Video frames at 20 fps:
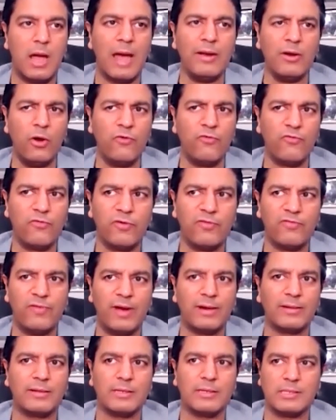I know for a
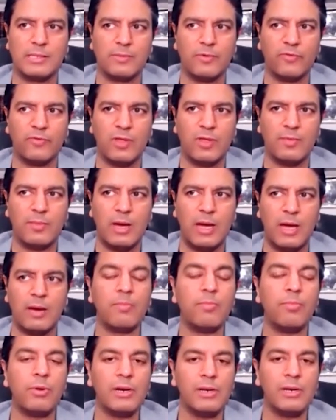fact that some of them
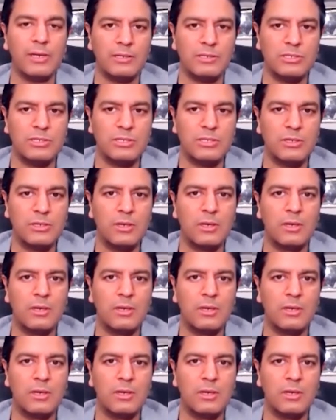are brilliant